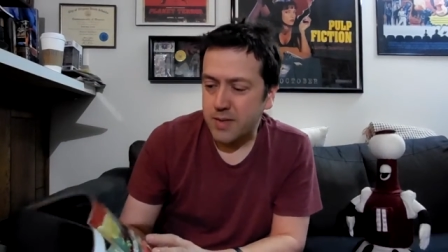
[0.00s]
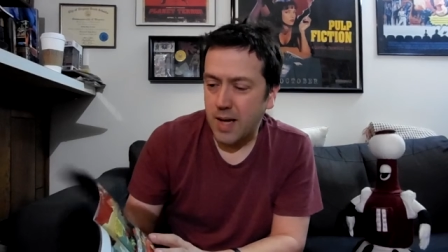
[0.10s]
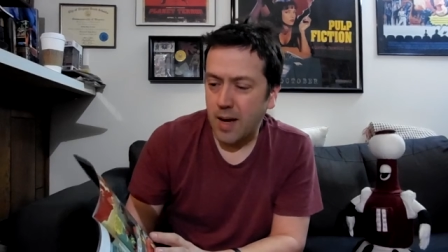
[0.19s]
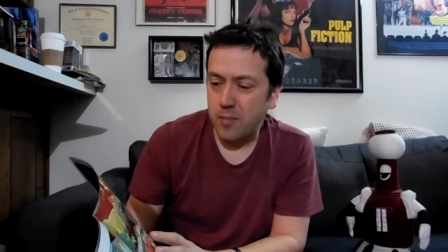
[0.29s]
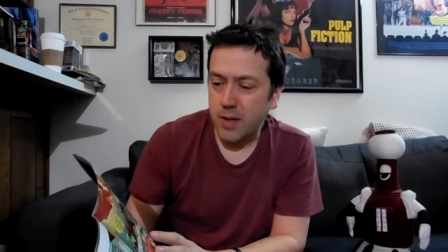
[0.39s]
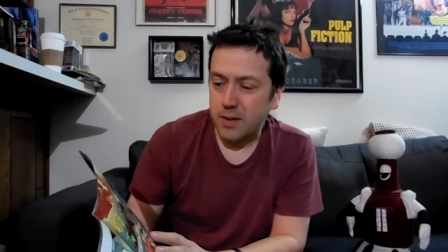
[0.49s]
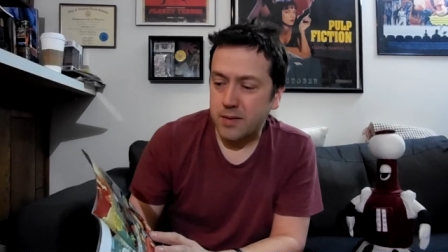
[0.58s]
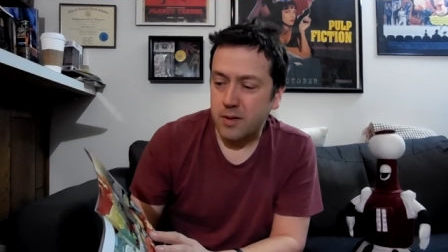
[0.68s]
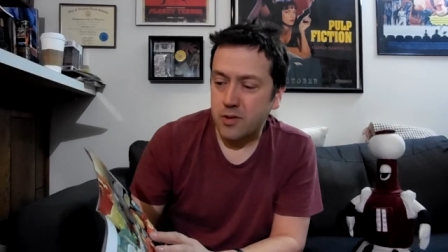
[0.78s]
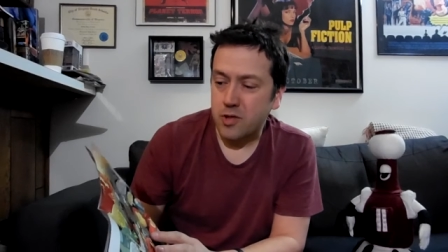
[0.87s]
and Sam
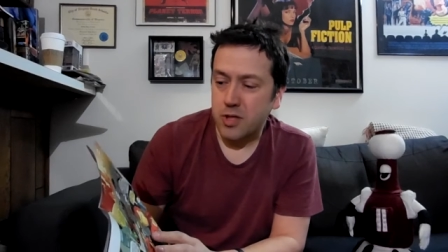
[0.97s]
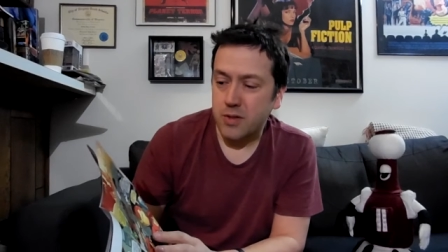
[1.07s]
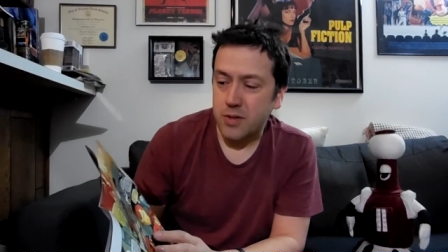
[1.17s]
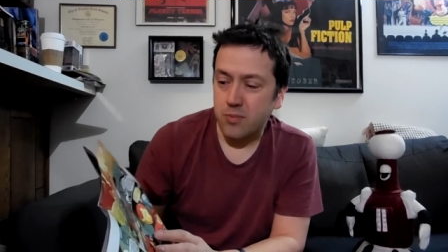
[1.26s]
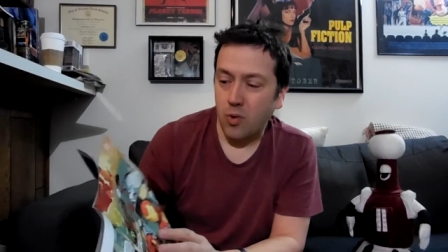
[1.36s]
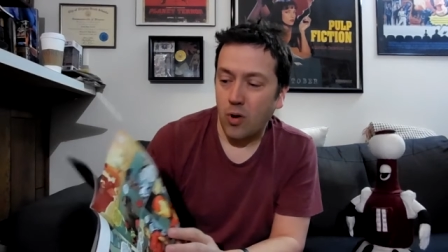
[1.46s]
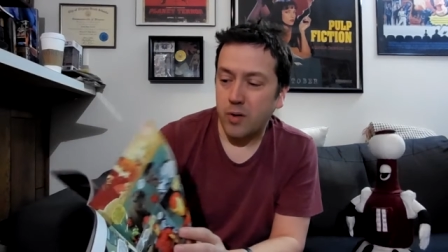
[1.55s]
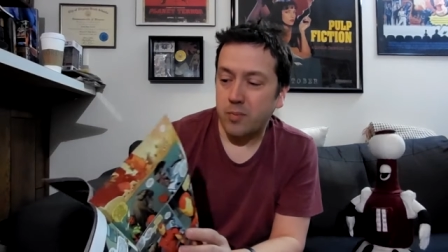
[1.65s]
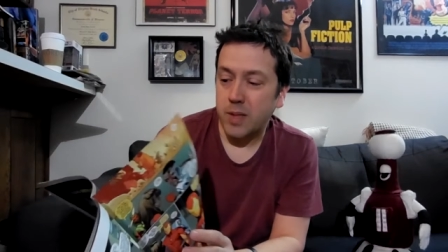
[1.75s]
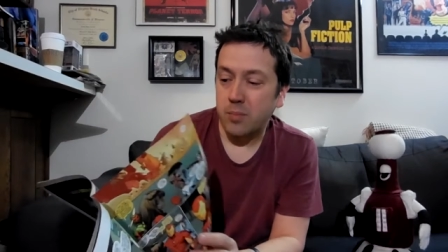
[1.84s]
that she
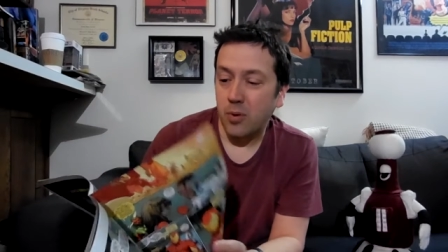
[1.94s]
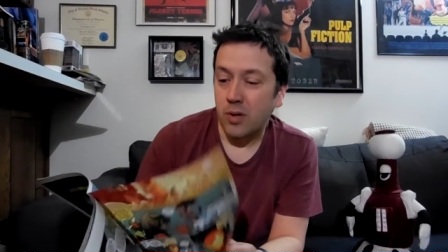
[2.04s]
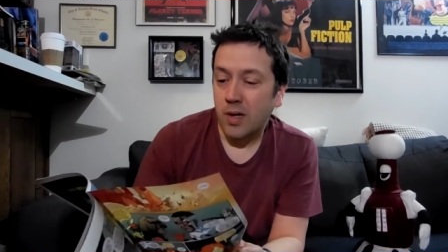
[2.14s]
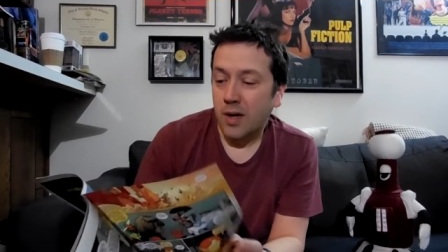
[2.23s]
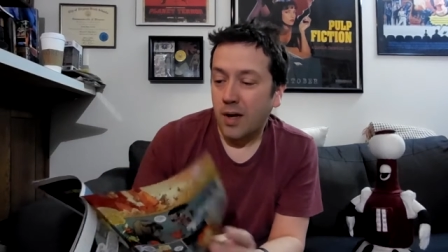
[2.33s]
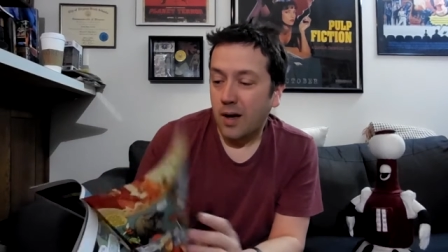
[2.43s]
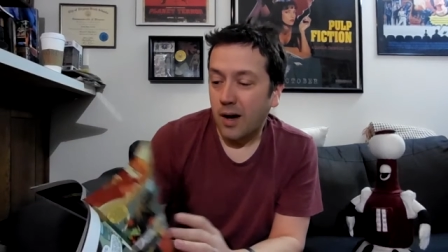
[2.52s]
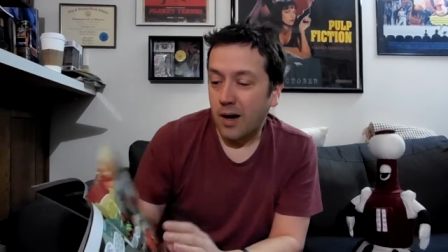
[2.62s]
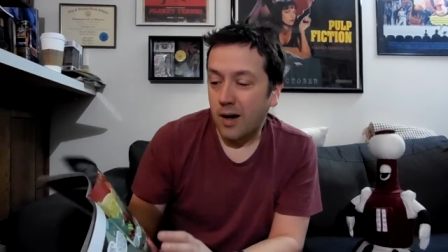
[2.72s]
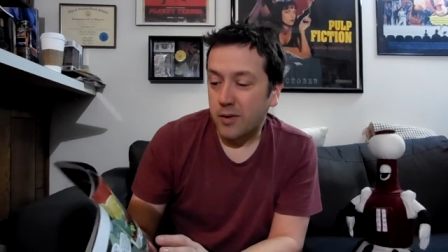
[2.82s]
disregarded people
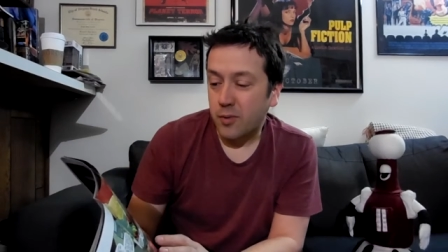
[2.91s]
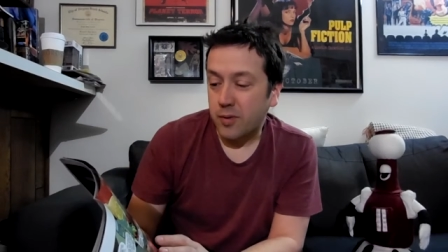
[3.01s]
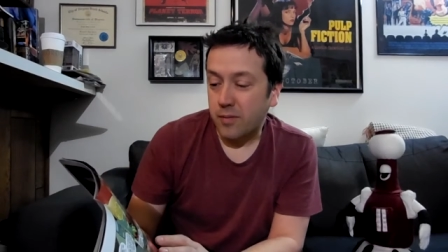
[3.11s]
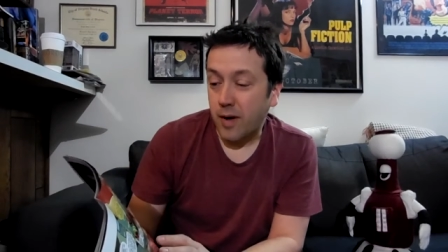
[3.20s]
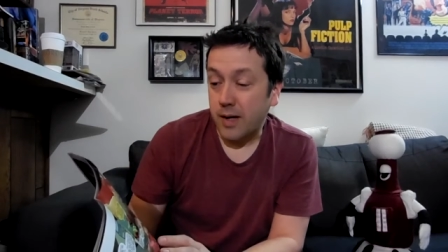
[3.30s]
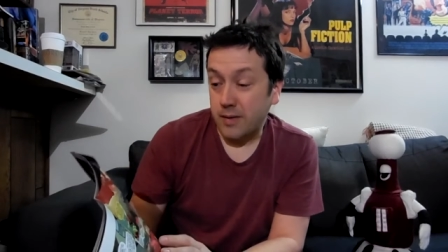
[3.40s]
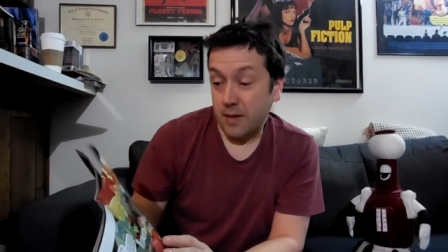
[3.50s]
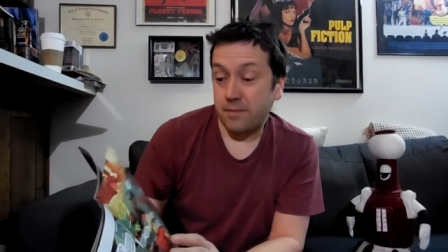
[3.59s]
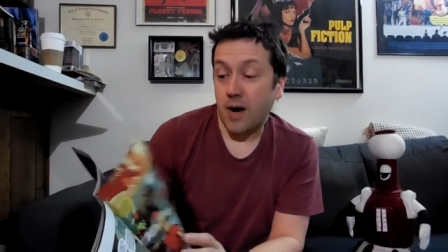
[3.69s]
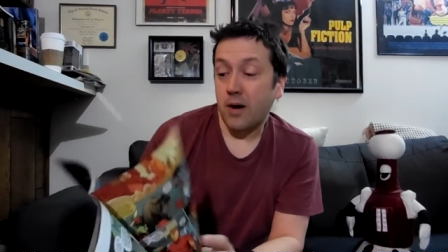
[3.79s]
during the fight, and
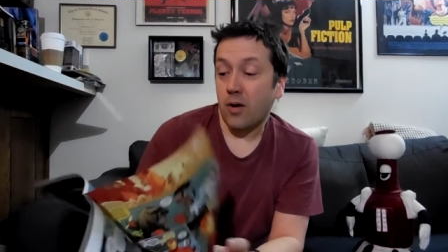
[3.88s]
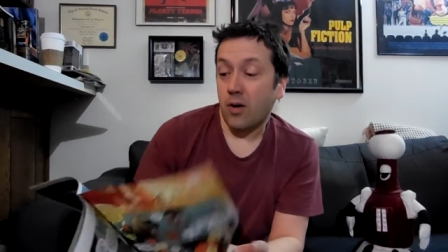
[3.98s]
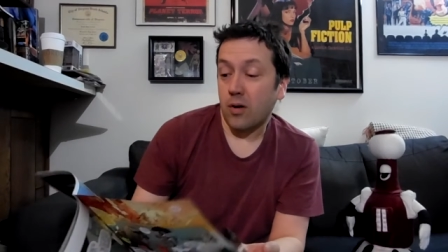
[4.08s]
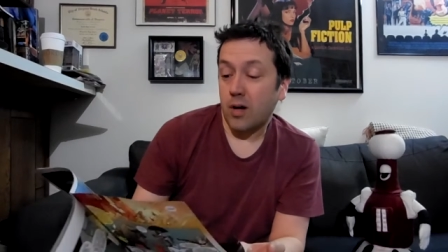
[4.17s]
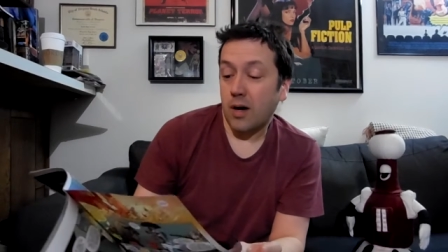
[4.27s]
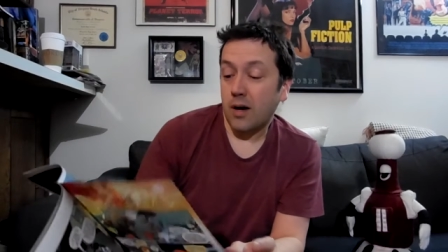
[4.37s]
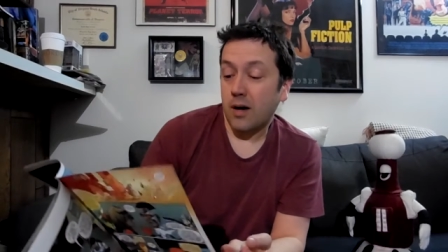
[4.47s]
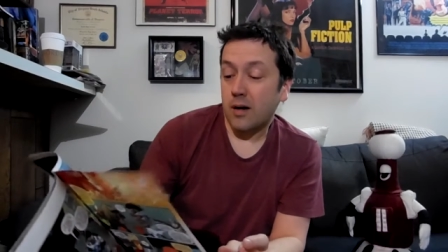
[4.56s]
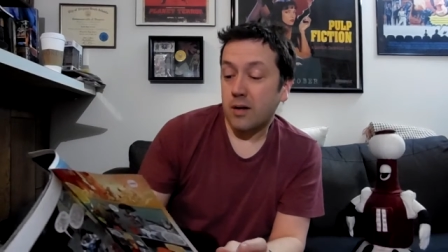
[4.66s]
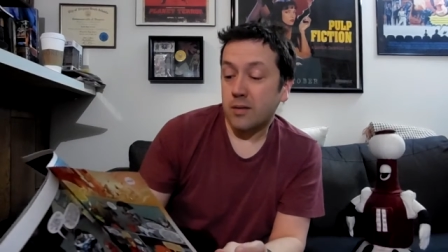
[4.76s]
they fire
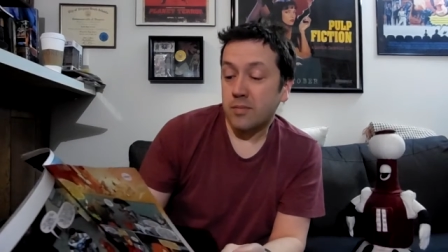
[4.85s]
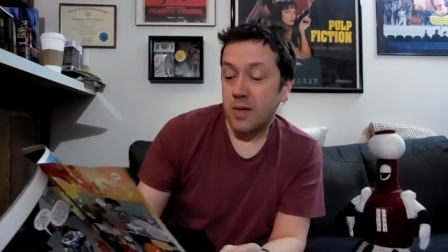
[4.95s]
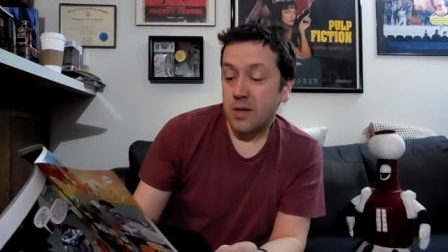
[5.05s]
her.